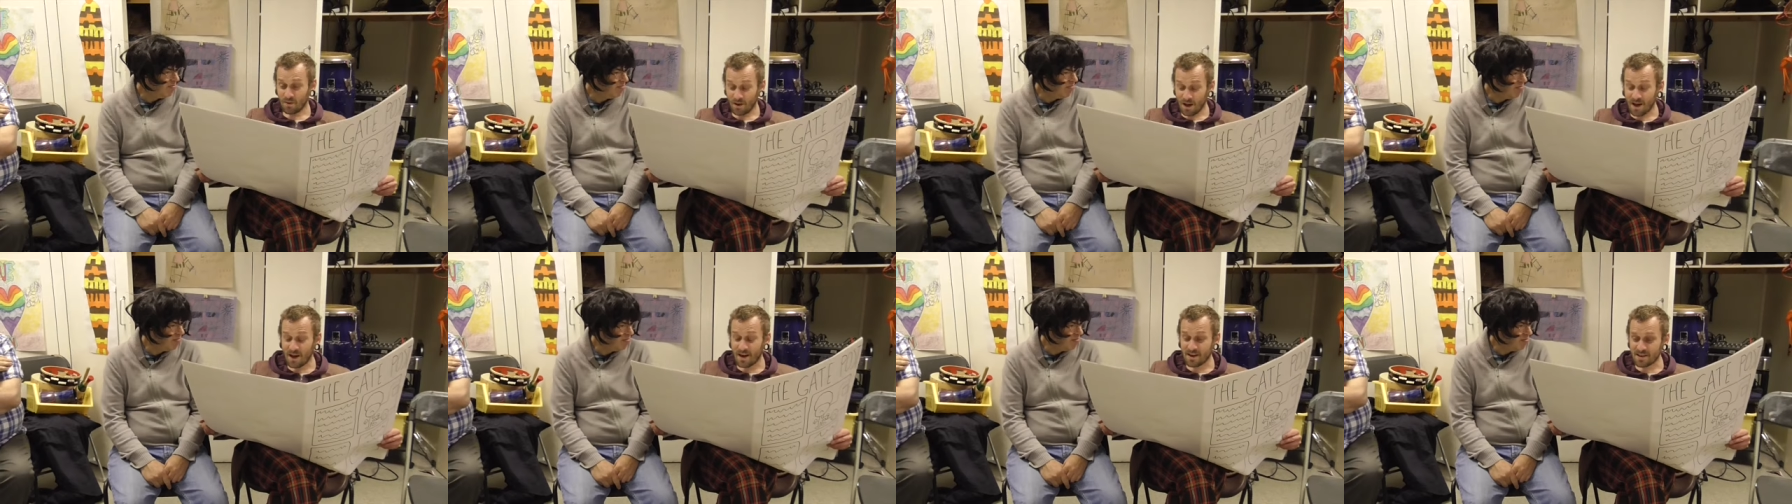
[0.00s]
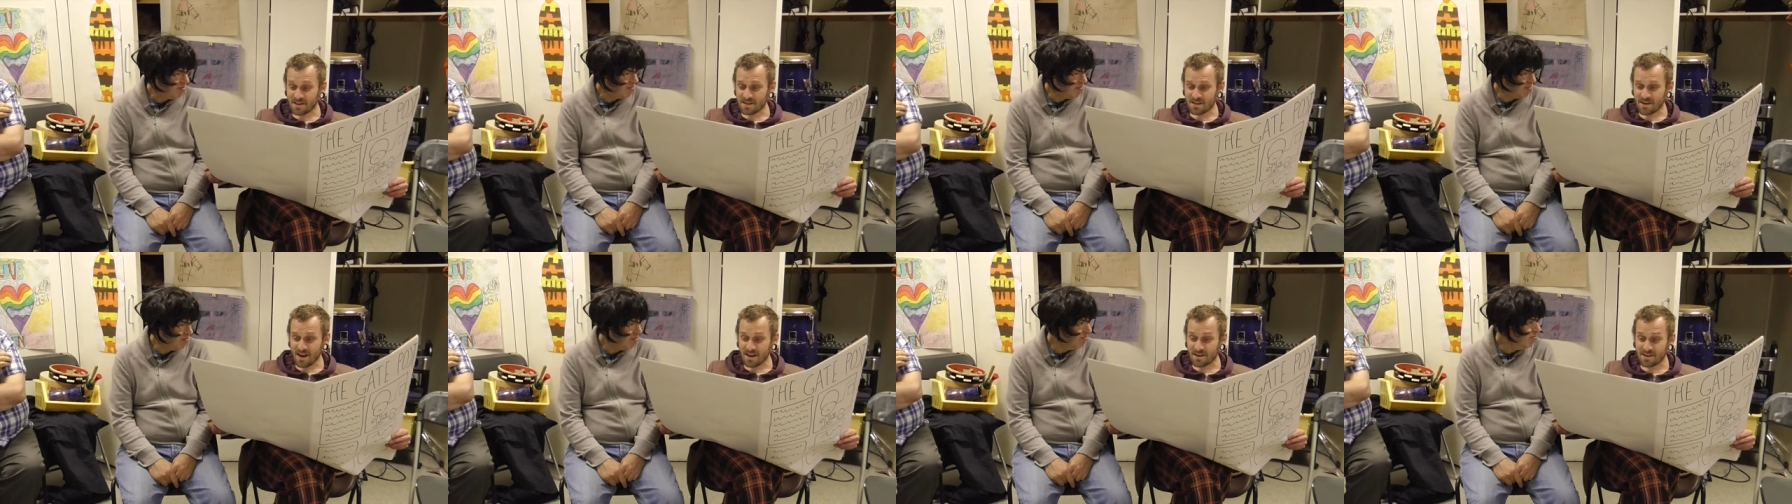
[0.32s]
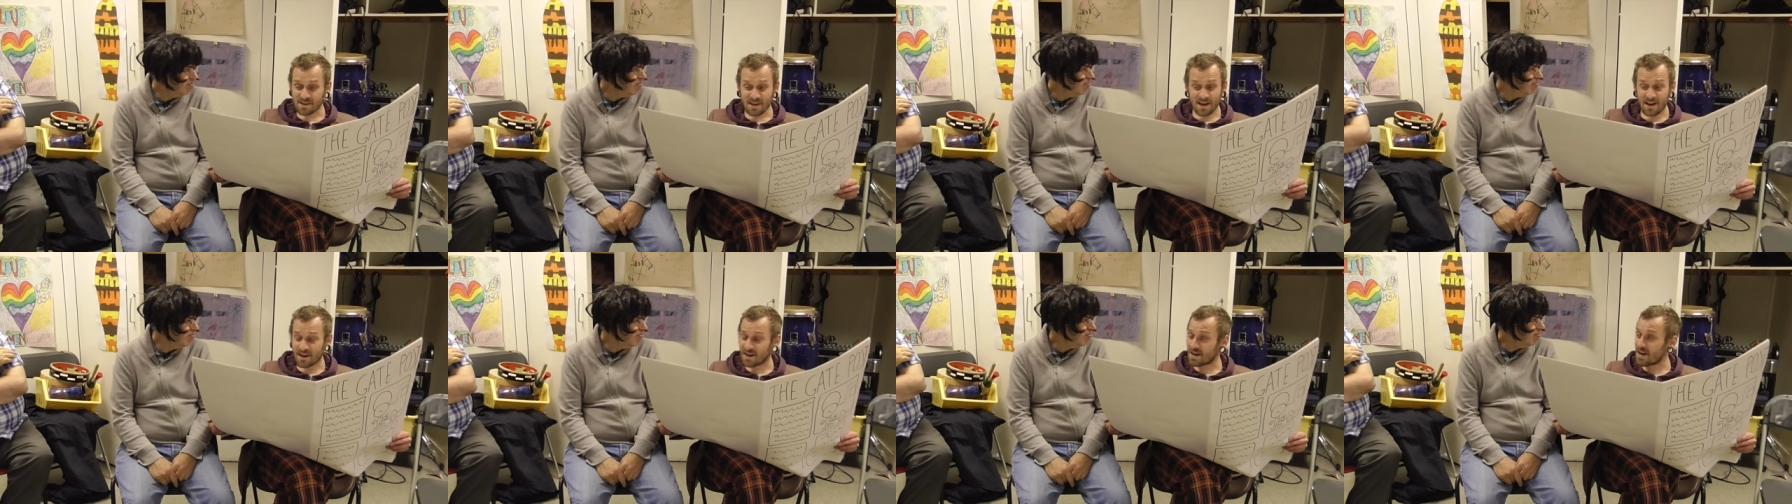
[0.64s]
Well, it
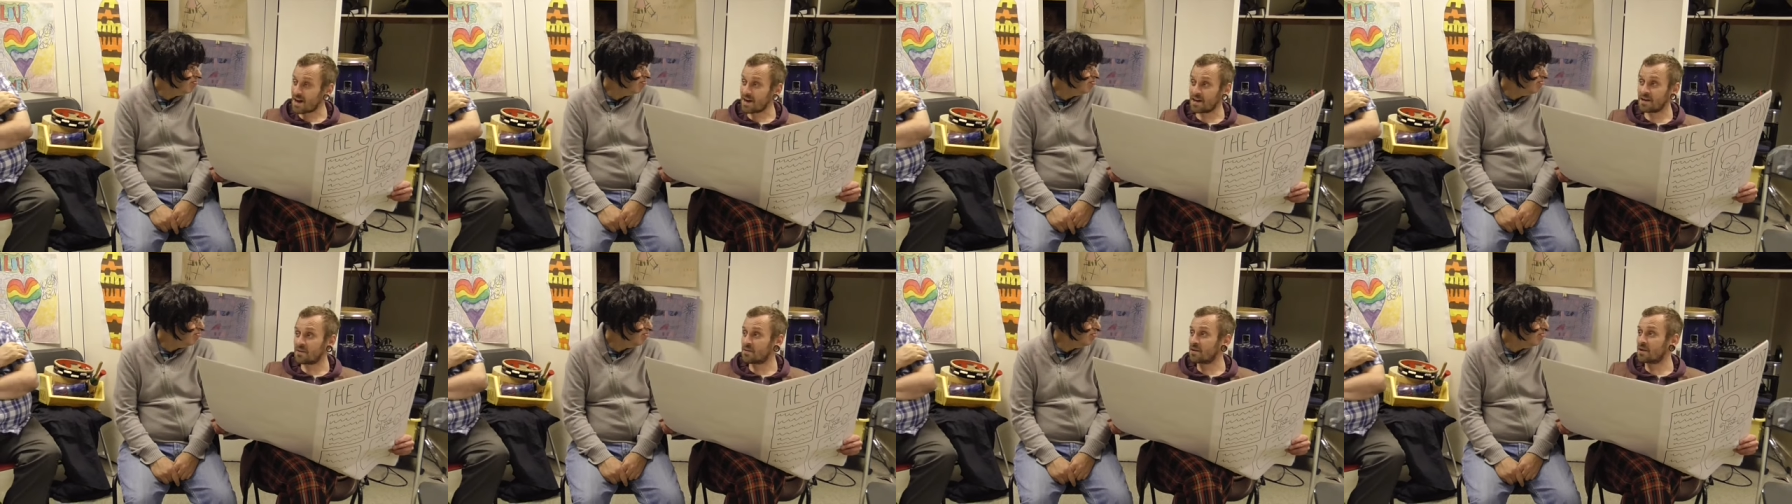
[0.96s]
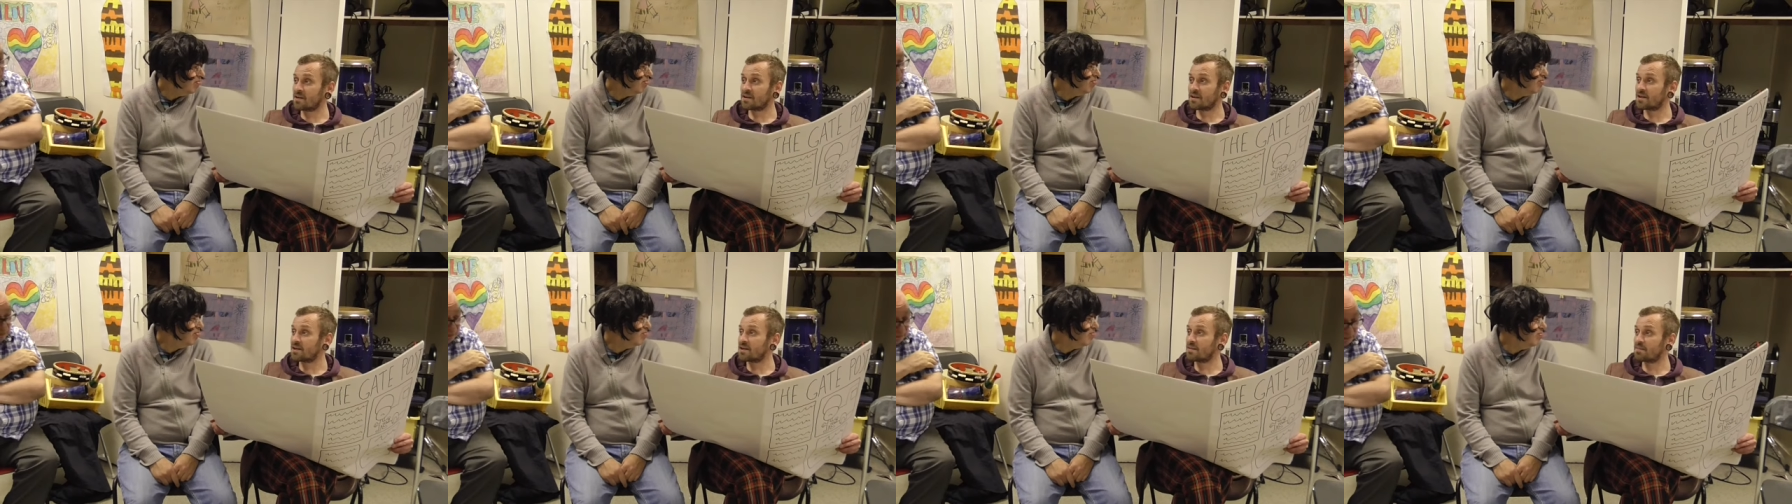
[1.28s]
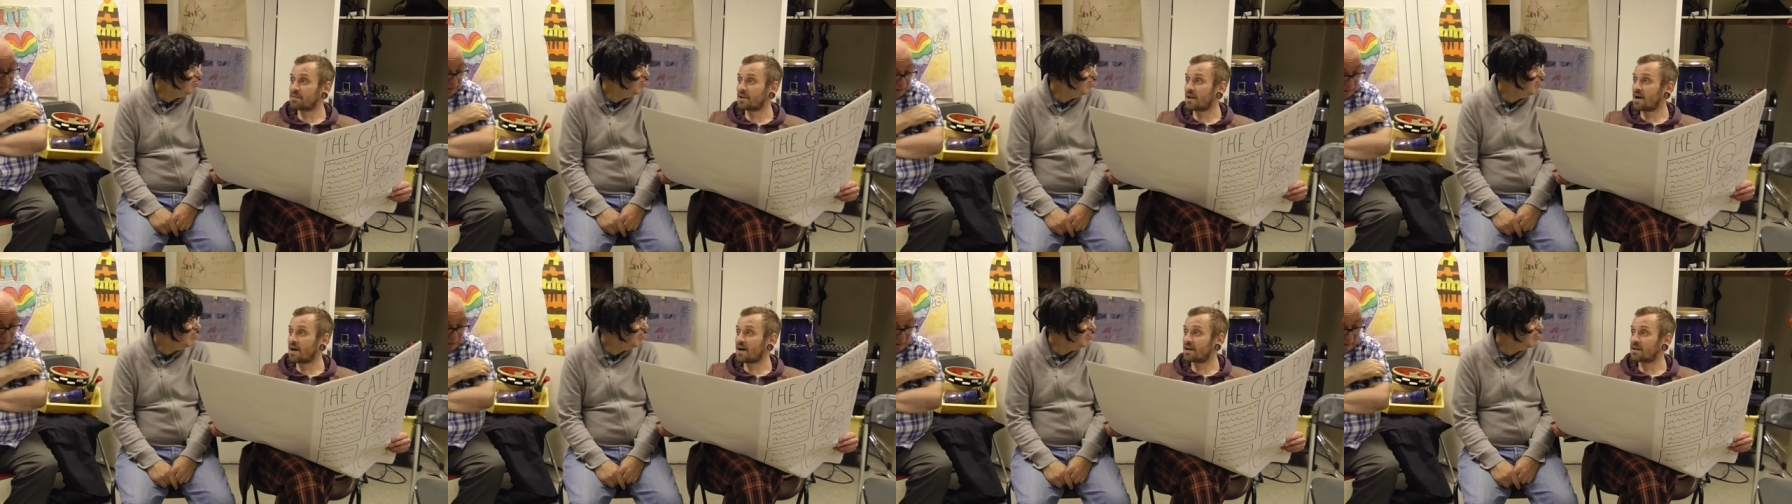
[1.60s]
says here that anyone can
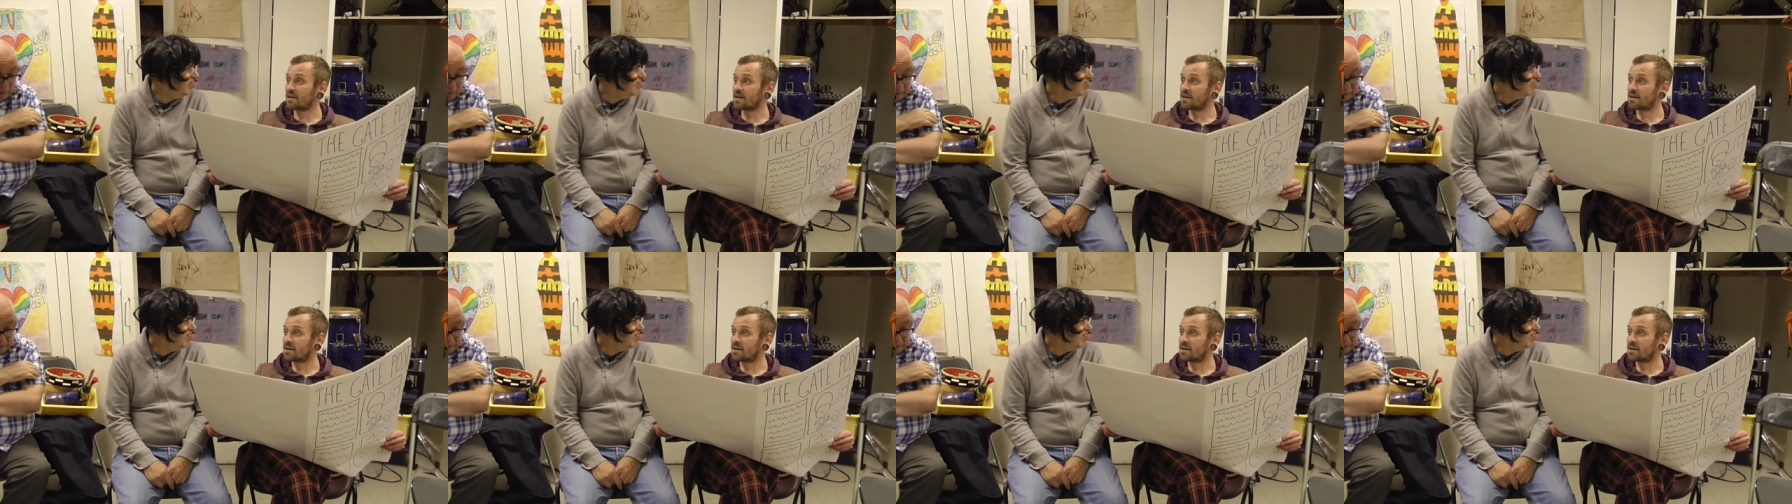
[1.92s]
apply.